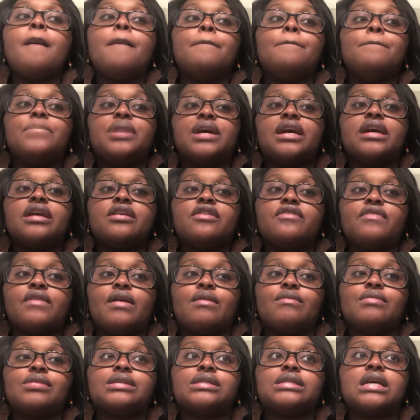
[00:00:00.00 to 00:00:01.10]
But if I
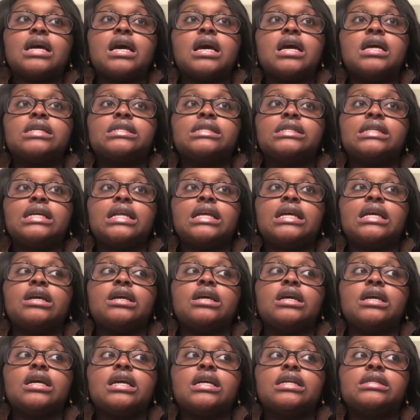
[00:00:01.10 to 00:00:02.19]
was sitting
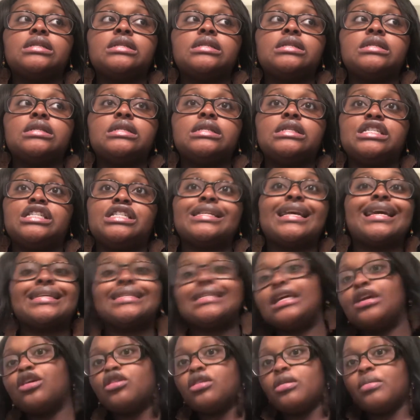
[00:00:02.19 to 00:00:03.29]
in, just like
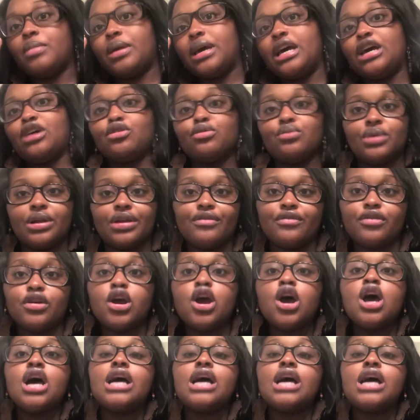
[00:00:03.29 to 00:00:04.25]
sitting on a bed or whatever,